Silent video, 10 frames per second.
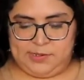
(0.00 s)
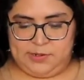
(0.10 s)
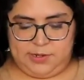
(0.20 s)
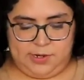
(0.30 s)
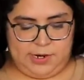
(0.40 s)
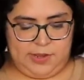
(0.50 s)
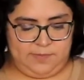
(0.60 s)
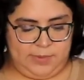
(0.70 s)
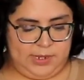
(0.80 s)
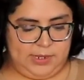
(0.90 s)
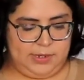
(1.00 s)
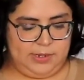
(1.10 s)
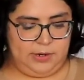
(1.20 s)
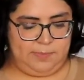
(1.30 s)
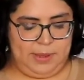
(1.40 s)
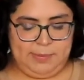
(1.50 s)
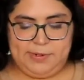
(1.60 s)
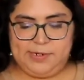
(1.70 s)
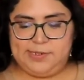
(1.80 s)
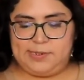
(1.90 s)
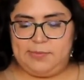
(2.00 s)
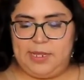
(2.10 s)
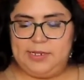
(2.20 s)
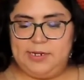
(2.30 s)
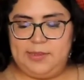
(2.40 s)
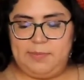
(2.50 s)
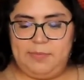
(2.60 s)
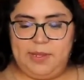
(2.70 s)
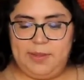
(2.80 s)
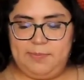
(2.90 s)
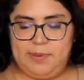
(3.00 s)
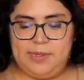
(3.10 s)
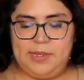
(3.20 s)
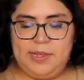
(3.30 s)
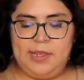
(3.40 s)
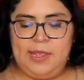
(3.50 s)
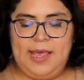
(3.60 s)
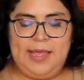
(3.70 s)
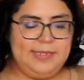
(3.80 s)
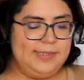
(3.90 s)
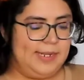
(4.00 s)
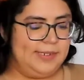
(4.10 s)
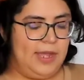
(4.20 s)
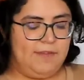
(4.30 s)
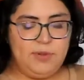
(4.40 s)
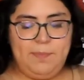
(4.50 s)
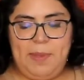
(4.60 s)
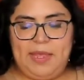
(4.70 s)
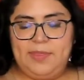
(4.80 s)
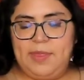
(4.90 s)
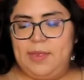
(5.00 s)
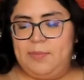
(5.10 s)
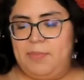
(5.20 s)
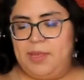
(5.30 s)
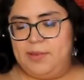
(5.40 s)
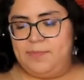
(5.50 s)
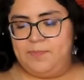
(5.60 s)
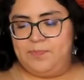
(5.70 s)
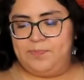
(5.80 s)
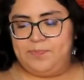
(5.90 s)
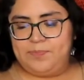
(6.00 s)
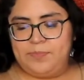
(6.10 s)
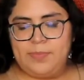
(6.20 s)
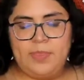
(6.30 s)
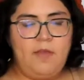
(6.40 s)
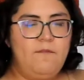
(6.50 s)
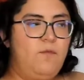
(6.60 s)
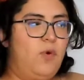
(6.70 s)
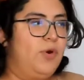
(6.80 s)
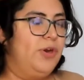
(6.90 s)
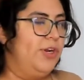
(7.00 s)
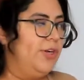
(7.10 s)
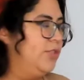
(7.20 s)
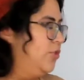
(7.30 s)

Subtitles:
So here I have my little papers. I'm lining them up. And it says you have to bake them for